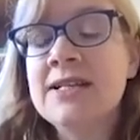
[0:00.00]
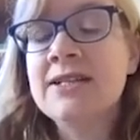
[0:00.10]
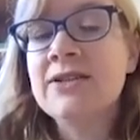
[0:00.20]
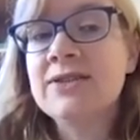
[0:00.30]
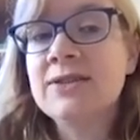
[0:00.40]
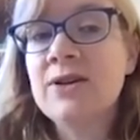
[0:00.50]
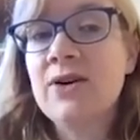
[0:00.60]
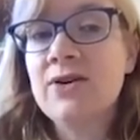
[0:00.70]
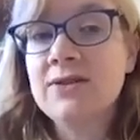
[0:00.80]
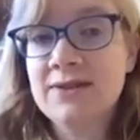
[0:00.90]
There's
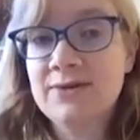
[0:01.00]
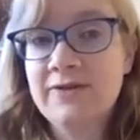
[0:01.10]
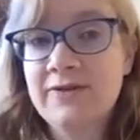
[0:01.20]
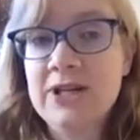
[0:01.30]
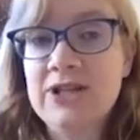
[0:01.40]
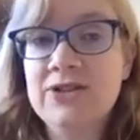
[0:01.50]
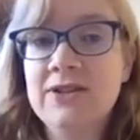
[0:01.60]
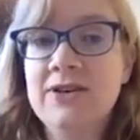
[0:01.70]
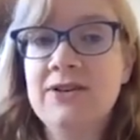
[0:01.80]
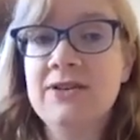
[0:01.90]
also
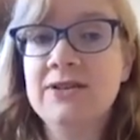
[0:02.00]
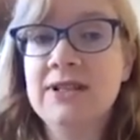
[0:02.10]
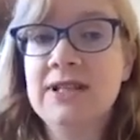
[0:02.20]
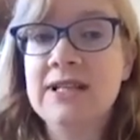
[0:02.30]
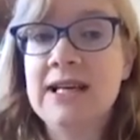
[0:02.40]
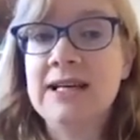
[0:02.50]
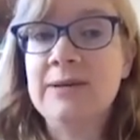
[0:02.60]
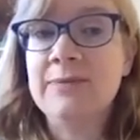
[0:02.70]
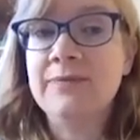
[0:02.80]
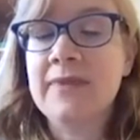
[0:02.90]
information
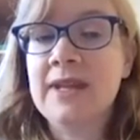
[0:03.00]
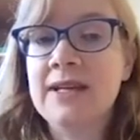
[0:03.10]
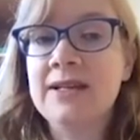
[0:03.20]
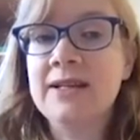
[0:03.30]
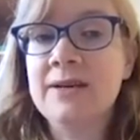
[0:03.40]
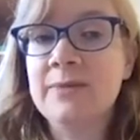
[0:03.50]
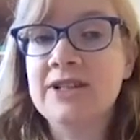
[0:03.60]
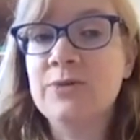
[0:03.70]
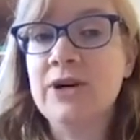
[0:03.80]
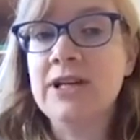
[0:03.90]
on the
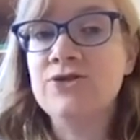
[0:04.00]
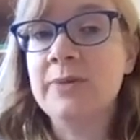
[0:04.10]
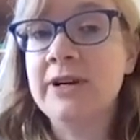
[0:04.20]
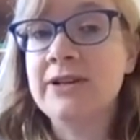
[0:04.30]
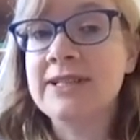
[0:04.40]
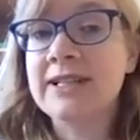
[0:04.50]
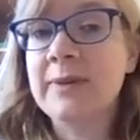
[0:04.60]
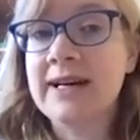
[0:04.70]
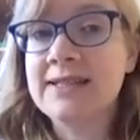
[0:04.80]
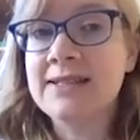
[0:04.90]
impact of brain injury and parenting
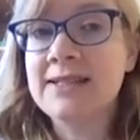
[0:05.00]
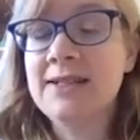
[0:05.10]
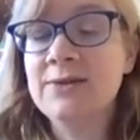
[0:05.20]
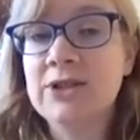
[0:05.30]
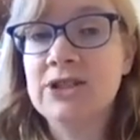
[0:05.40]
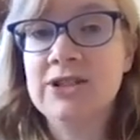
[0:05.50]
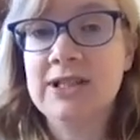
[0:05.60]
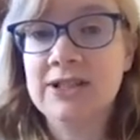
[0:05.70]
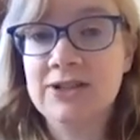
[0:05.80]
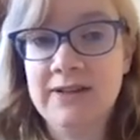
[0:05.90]
capacity, which
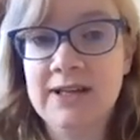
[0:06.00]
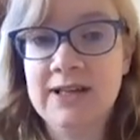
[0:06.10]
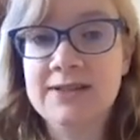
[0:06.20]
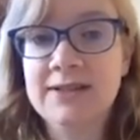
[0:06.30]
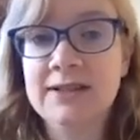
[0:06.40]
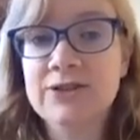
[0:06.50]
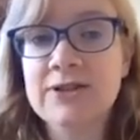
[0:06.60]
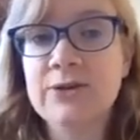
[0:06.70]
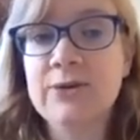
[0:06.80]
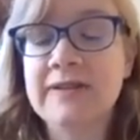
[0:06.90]
actually the next slide will
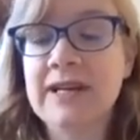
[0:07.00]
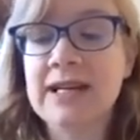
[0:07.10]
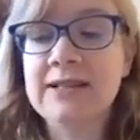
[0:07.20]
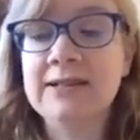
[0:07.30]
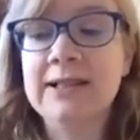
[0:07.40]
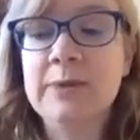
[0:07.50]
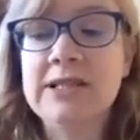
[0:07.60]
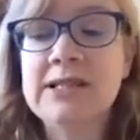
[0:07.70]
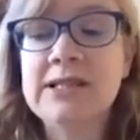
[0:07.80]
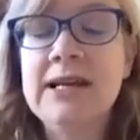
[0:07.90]
just go into that in a little
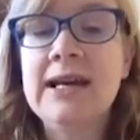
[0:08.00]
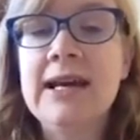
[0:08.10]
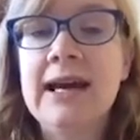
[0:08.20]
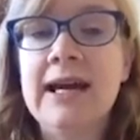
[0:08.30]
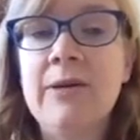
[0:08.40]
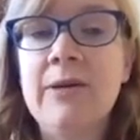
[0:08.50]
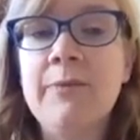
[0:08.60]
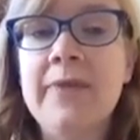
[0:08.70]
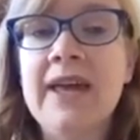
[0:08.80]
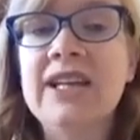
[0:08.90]
bit.
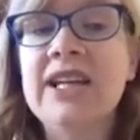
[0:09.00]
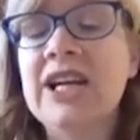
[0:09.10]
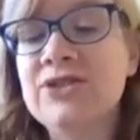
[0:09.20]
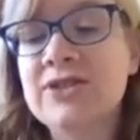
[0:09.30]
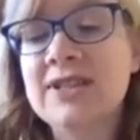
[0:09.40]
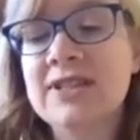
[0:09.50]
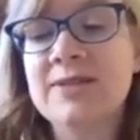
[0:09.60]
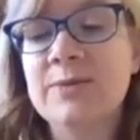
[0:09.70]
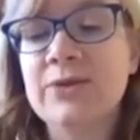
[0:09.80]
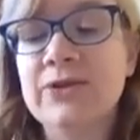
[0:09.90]
And I just had
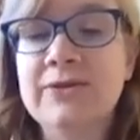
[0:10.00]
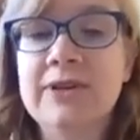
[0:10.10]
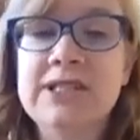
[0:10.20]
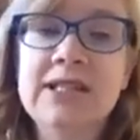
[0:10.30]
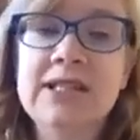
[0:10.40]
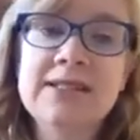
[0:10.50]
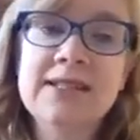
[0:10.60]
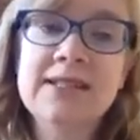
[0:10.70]
some other writings